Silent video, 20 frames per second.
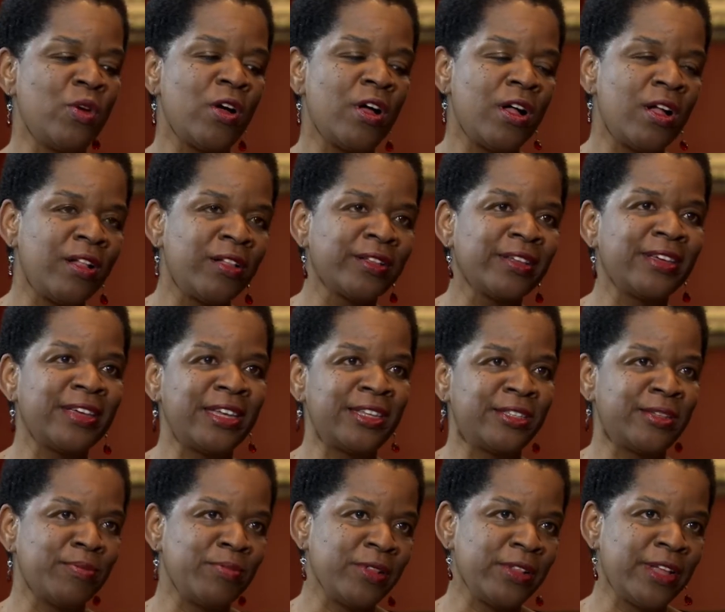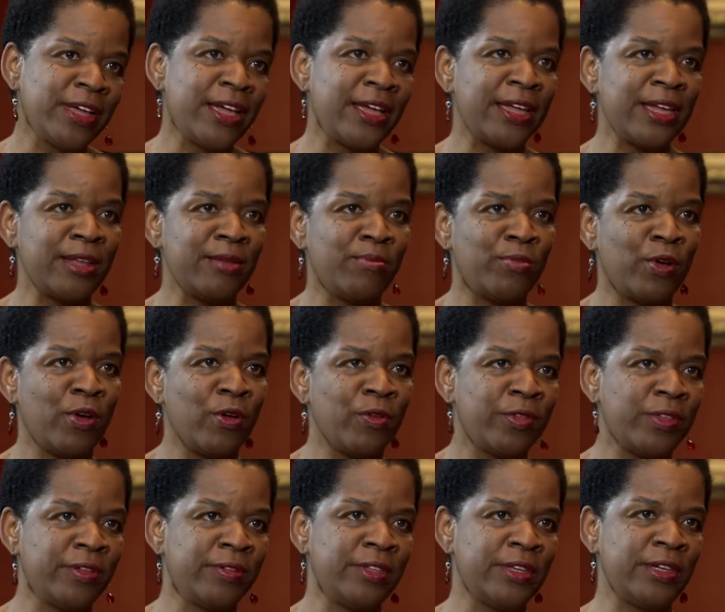all get to play in
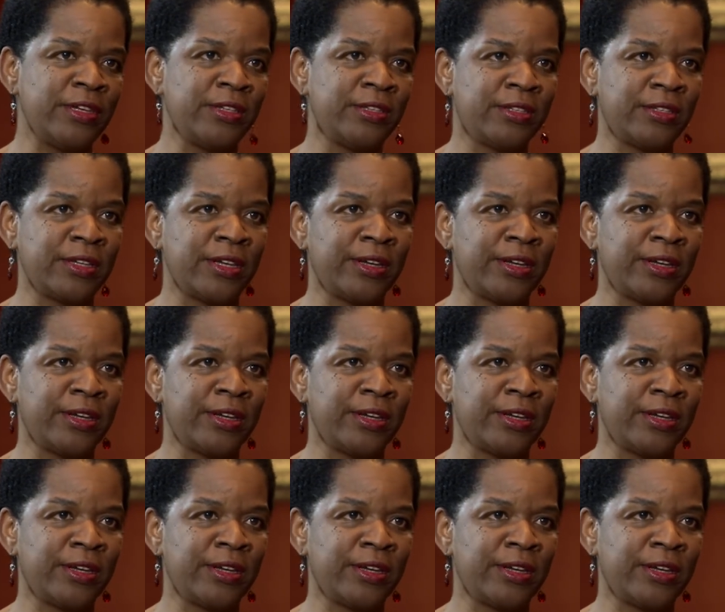both of these